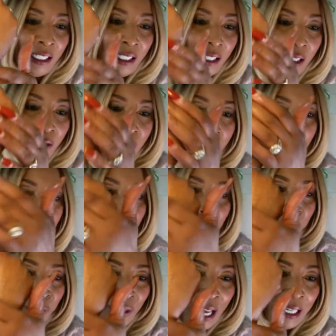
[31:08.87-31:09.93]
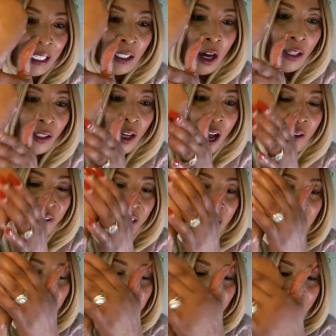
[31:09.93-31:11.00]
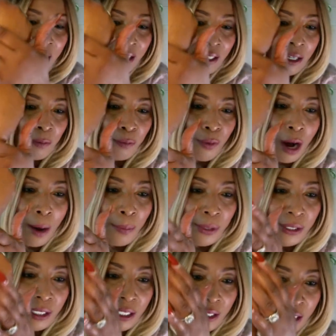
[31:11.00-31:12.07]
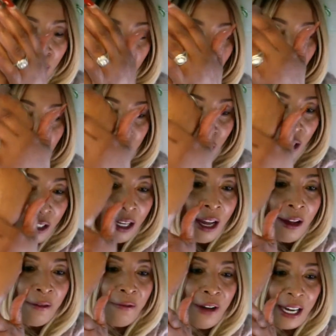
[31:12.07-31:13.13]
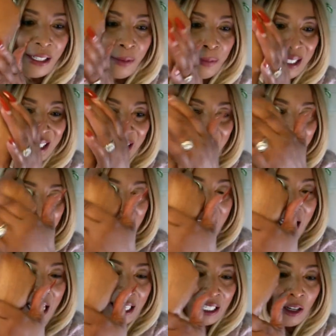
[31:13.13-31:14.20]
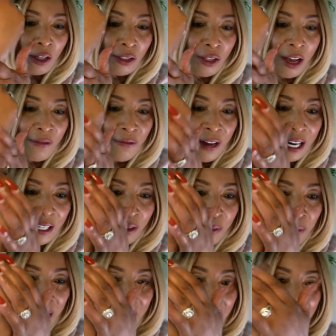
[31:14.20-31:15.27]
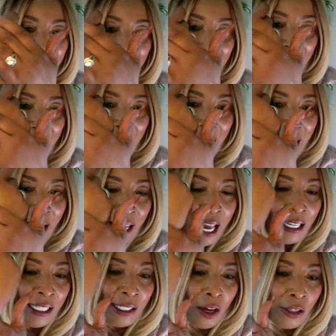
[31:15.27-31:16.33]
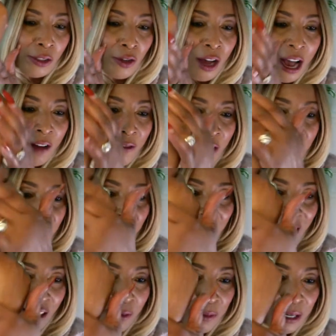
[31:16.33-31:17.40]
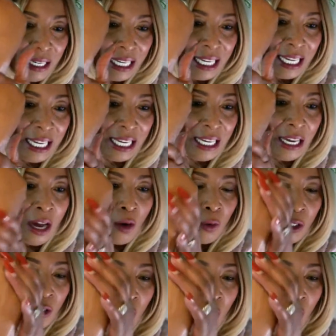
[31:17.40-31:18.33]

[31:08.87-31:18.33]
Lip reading: serum-y. And it also has skin brightening properties. It is rich in vitamin C, and it also have vitamin A, and it also have vitamin E, which